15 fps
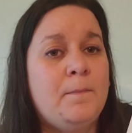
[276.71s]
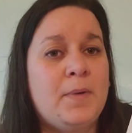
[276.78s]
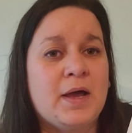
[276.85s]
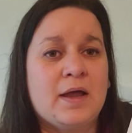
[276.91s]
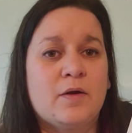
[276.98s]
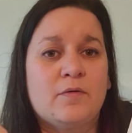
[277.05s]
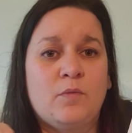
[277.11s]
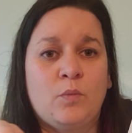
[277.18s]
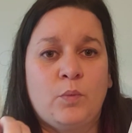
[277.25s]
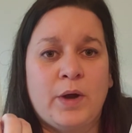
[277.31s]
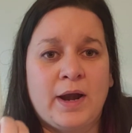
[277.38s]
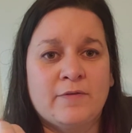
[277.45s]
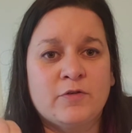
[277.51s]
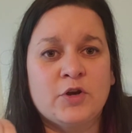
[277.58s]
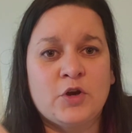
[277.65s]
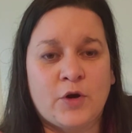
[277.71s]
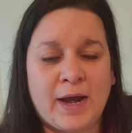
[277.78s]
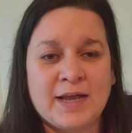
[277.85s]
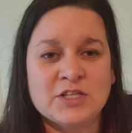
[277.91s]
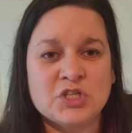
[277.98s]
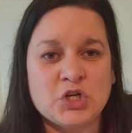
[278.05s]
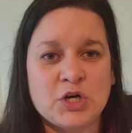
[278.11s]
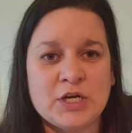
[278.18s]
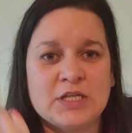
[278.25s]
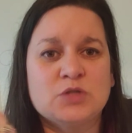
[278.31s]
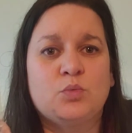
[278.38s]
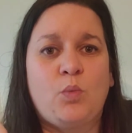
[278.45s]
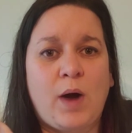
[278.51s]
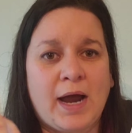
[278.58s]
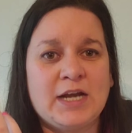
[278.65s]
But whatever your answer is,
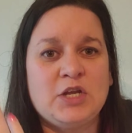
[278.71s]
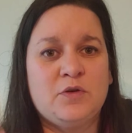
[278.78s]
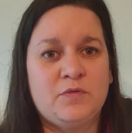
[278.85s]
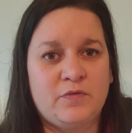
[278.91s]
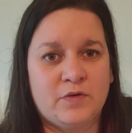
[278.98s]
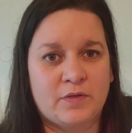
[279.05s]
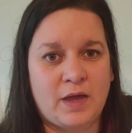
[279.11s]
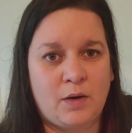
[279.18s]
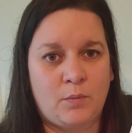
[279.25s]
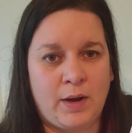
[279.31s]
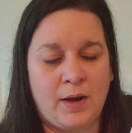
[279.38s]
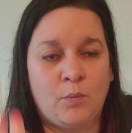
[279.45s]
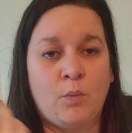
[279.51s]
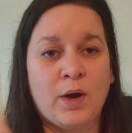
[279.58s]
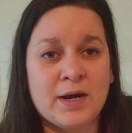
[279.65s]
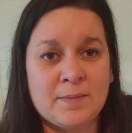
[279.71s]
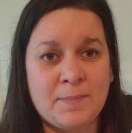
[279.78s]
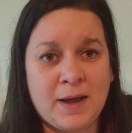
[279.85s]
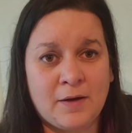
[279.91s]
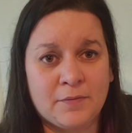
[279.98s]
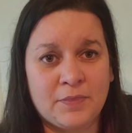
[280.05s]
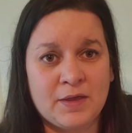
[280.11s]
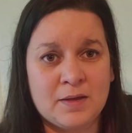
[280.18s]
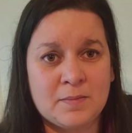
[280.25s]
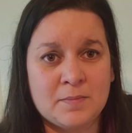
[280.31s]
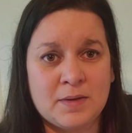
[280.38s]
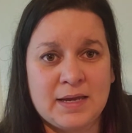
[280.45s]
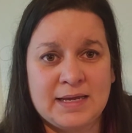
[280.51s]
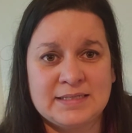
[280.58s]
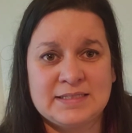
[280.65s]
why do you feel that way? What about them
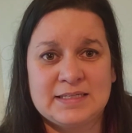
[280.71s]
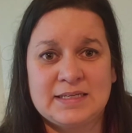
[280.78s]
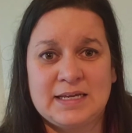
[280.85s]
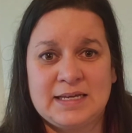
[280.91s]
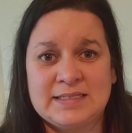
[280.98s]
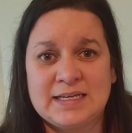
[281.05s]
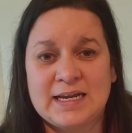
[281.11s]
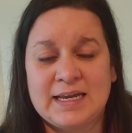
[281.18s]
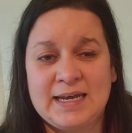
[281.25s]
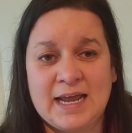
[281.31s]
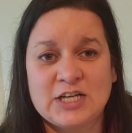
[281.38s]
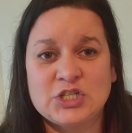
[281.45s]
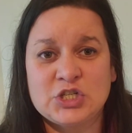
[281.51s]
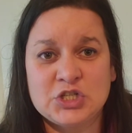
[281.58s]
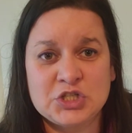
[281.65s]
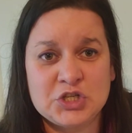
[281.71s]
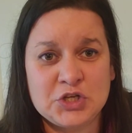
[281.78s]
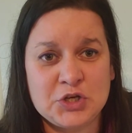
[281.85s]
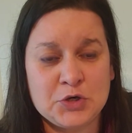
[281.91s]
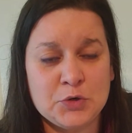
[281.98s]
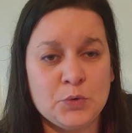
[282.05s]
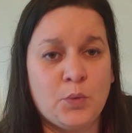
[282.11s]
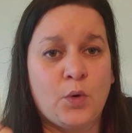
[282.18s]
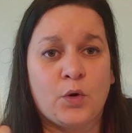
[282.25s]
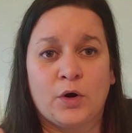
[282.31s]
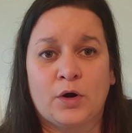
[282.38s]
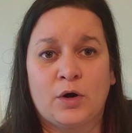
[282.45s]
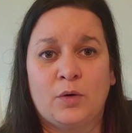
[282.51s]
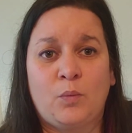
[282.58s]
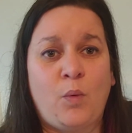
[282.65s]
is a connection to you,
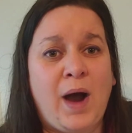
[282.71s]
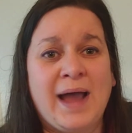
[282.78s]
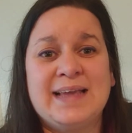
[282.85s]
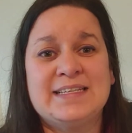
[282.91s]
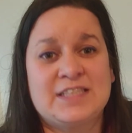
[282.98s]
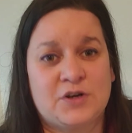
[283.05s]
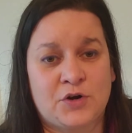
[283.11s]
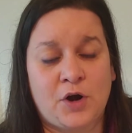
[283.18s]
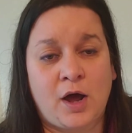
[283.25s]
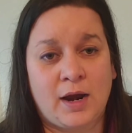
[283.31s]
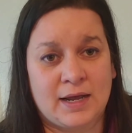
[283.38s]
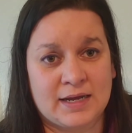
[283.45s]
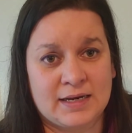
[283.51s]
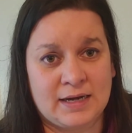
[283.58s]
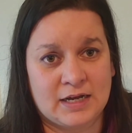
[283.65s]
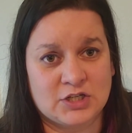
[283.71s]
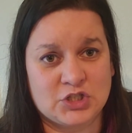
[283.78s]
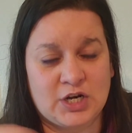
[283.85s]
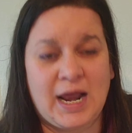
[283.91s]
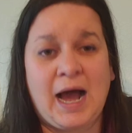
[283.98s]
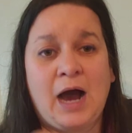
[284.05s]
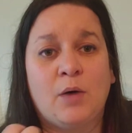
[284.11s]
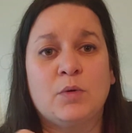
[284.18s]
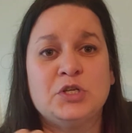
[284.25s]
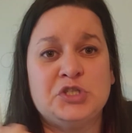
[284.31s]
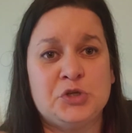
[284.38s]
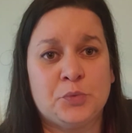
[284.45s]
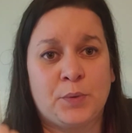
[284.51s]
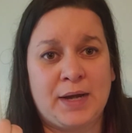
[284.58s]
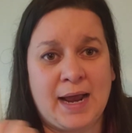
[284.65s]
or why is there not a connection? How would
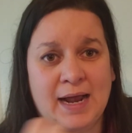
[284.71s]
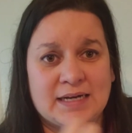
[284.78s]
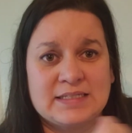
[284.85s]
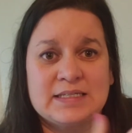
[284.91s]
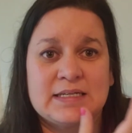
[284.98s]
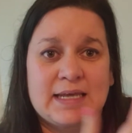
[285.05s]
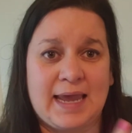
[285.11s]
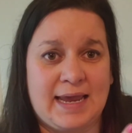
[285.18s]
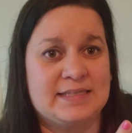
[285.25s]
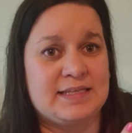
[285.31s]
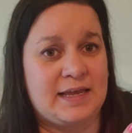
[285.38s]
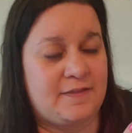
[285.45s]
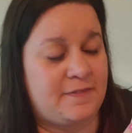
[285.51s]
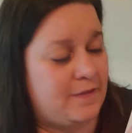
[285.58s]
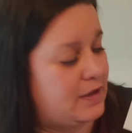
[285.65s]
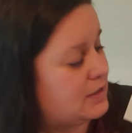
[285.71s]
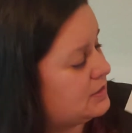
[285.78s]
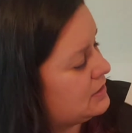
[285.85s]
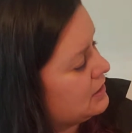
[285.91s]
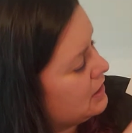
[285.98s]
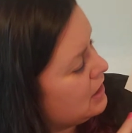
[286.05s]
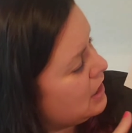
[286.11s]
you react in a case like this?